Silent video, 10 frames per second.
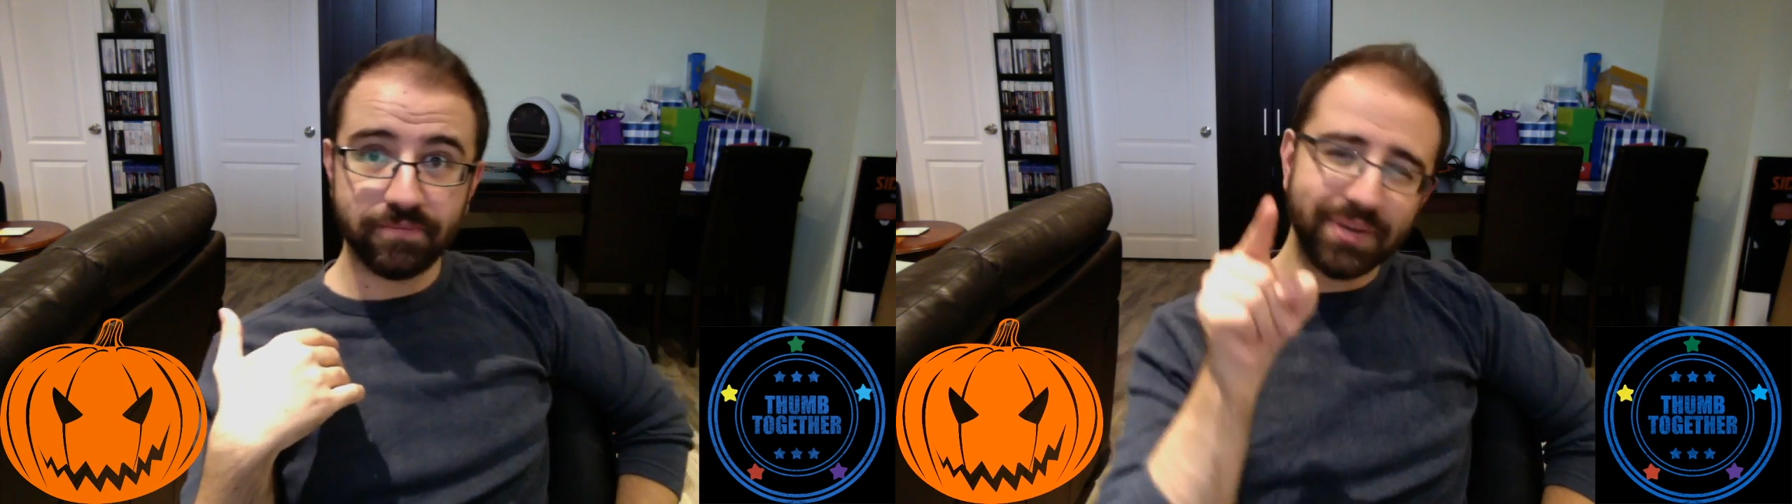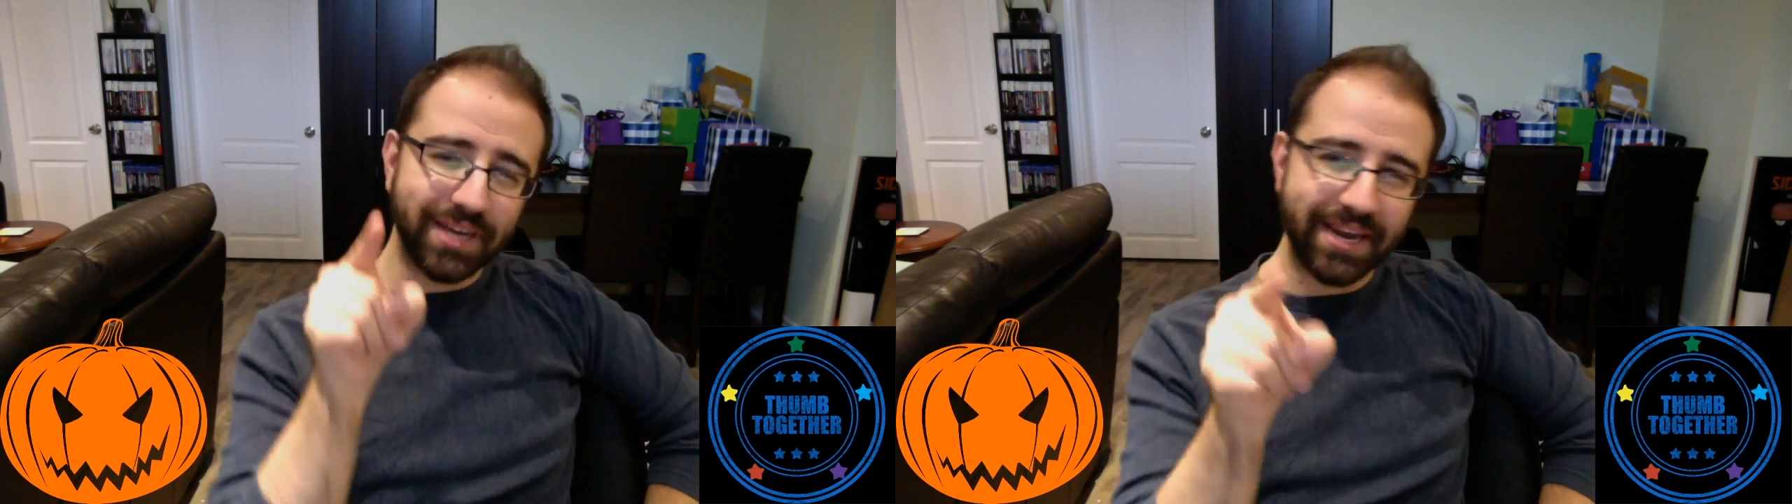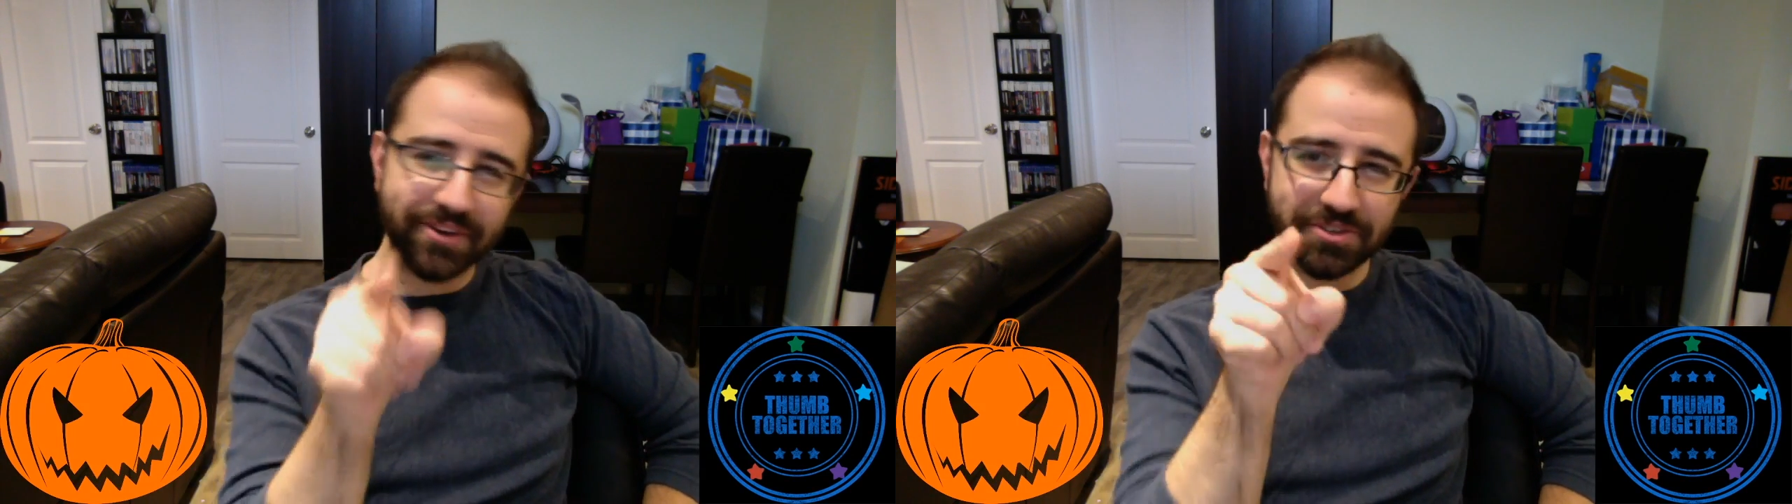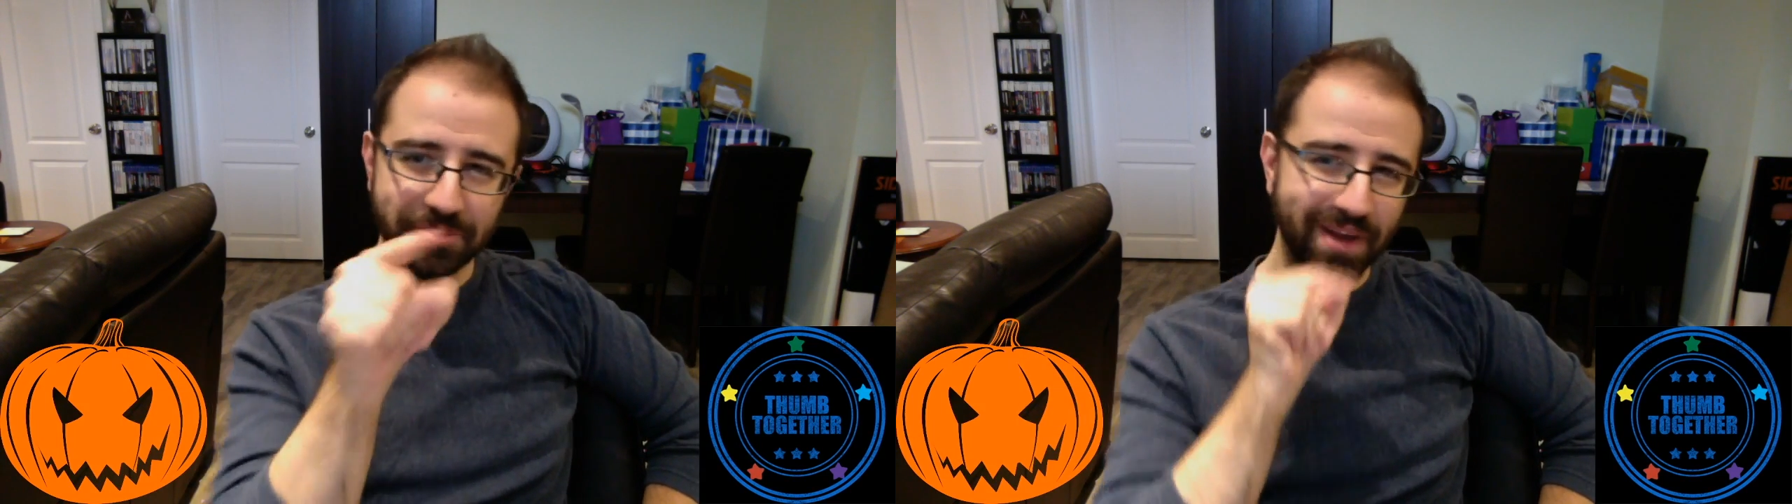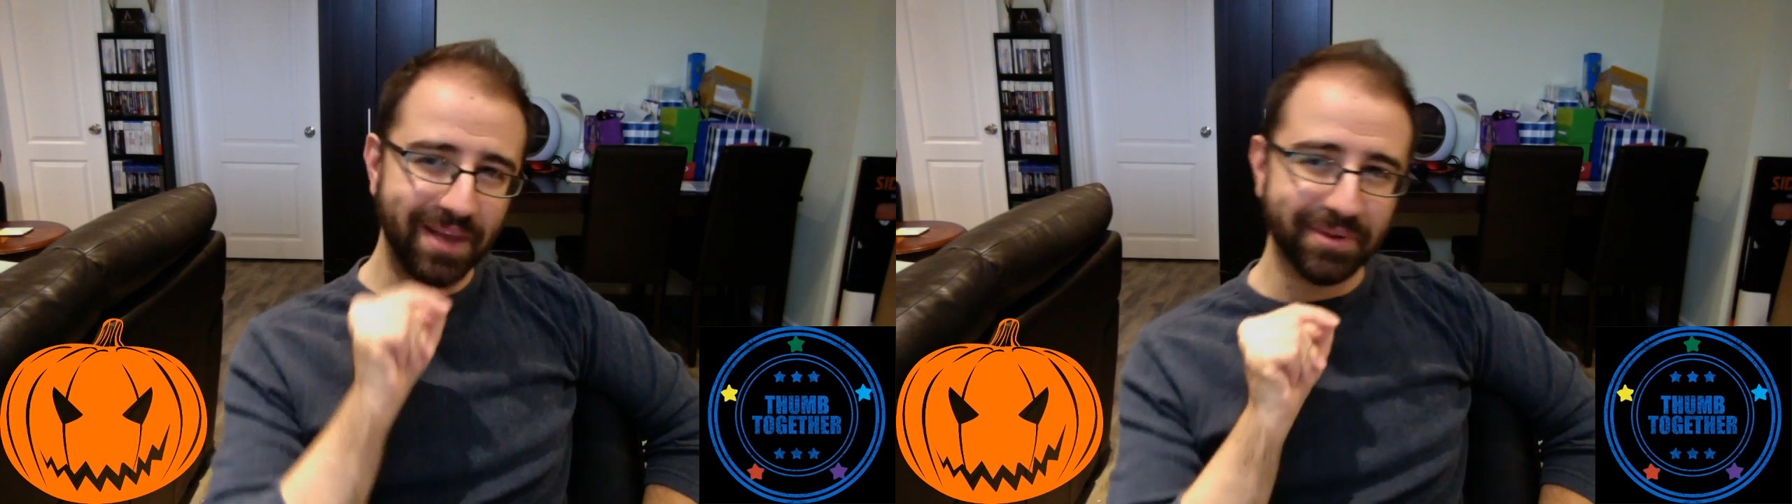But here's
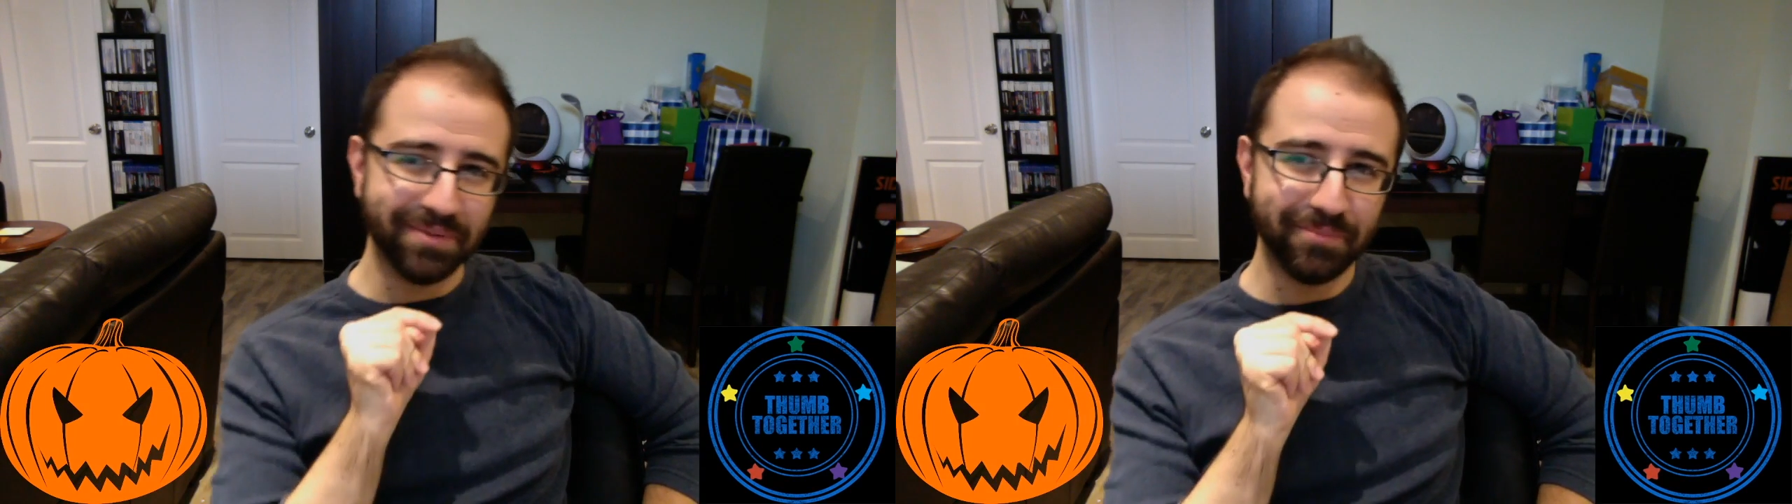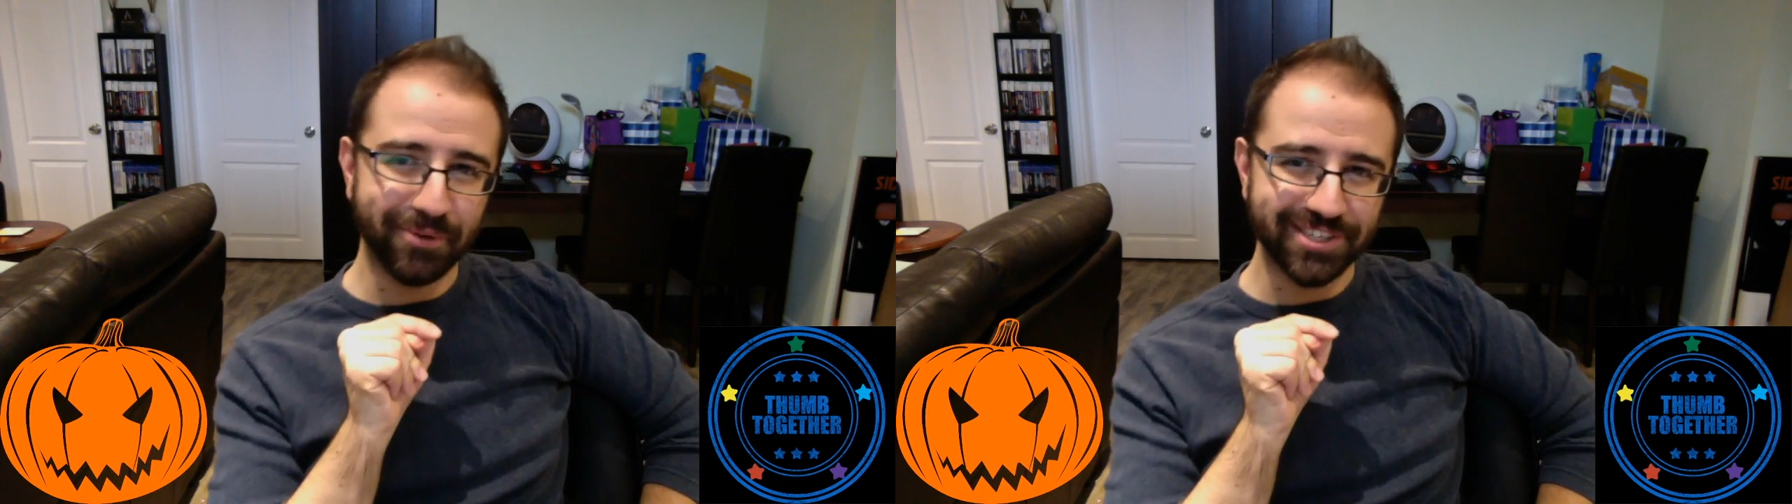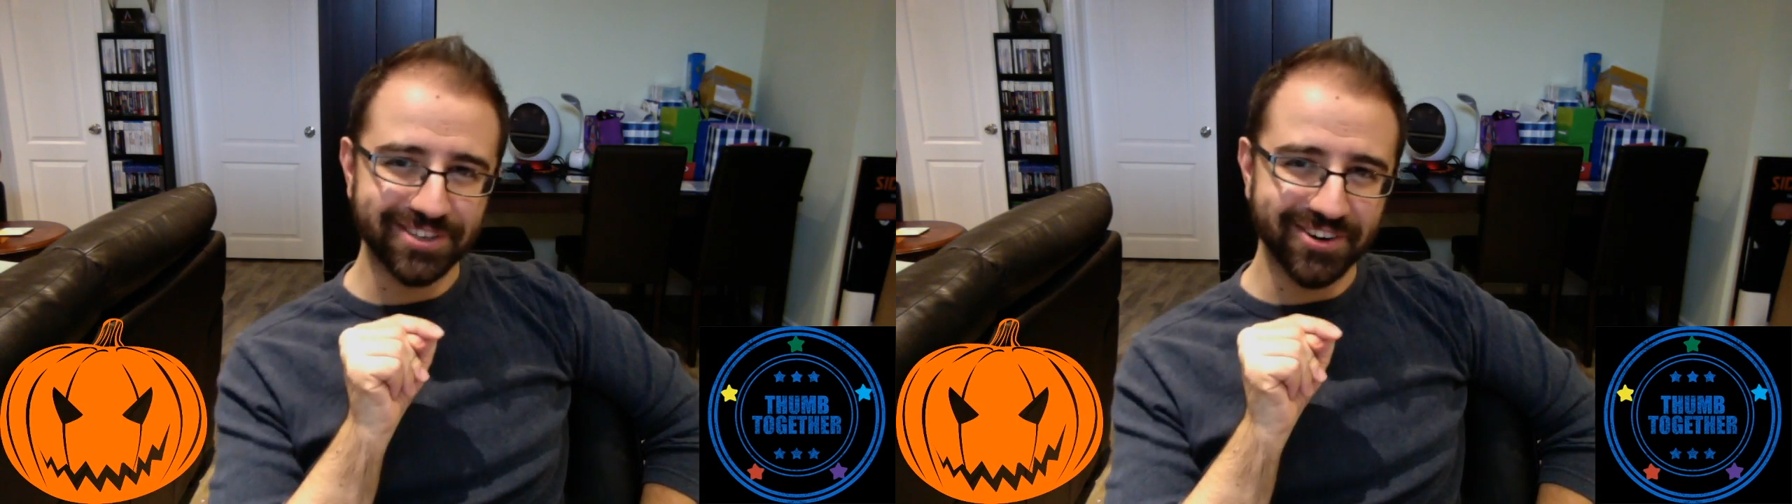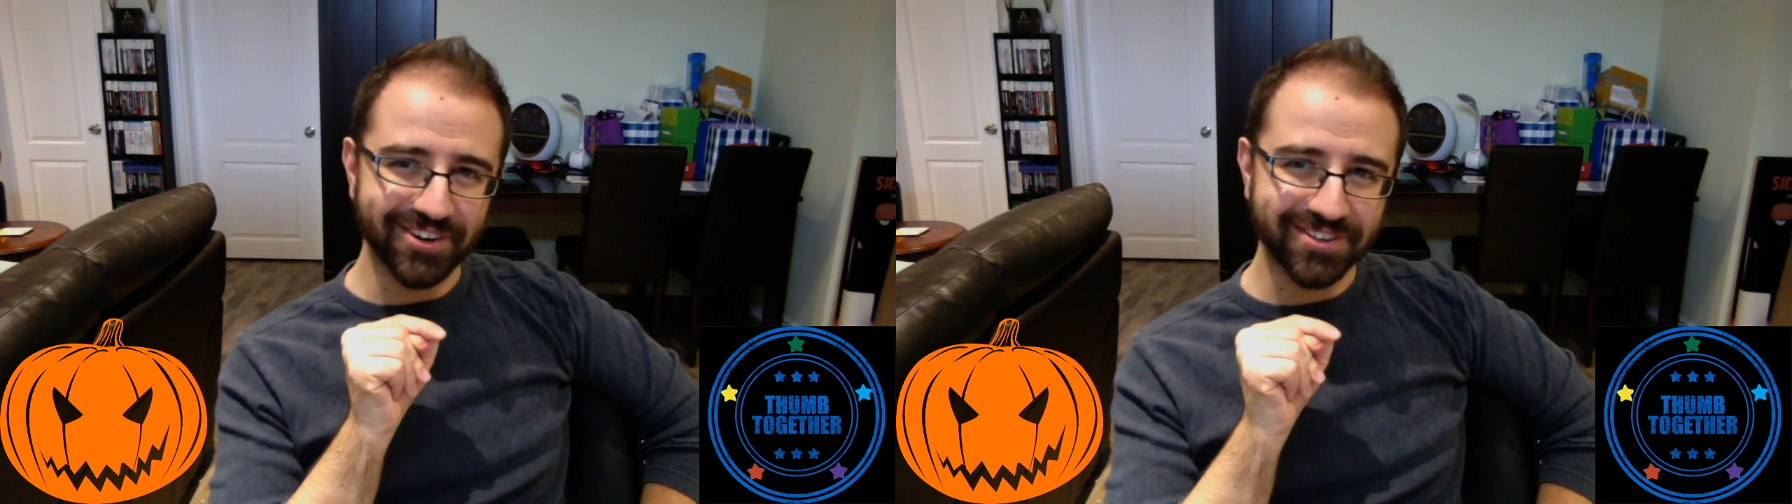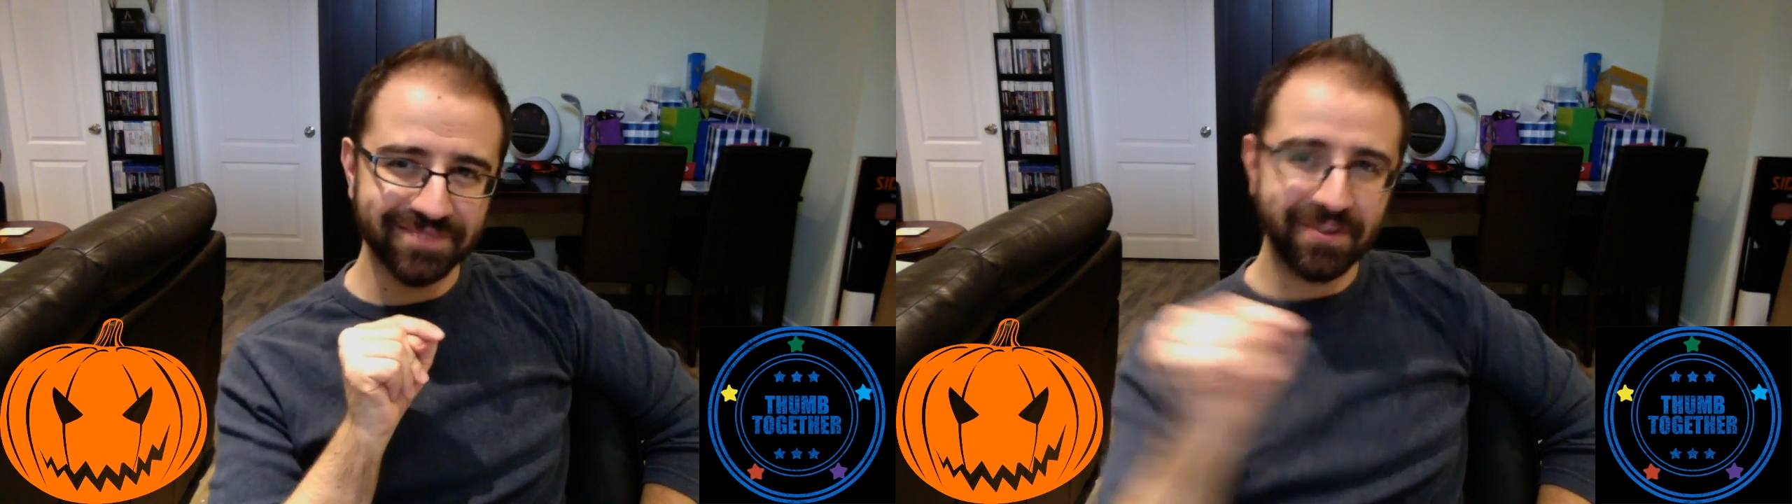the rub, boys and
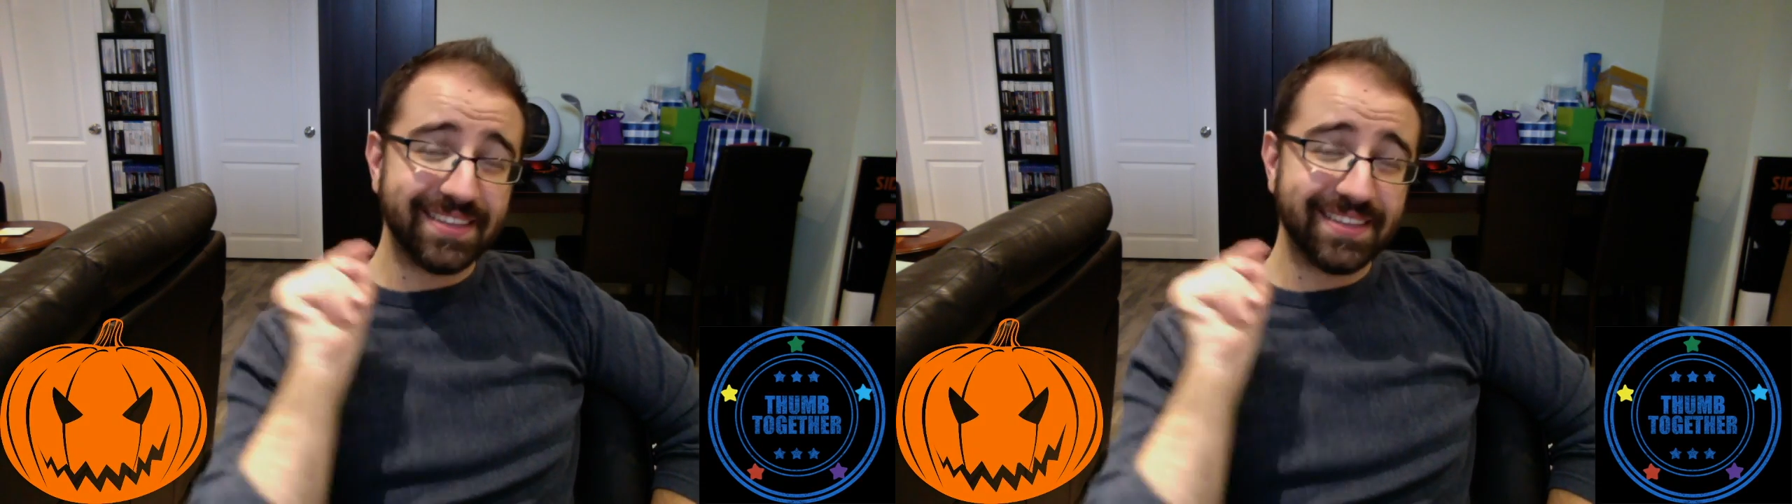girls.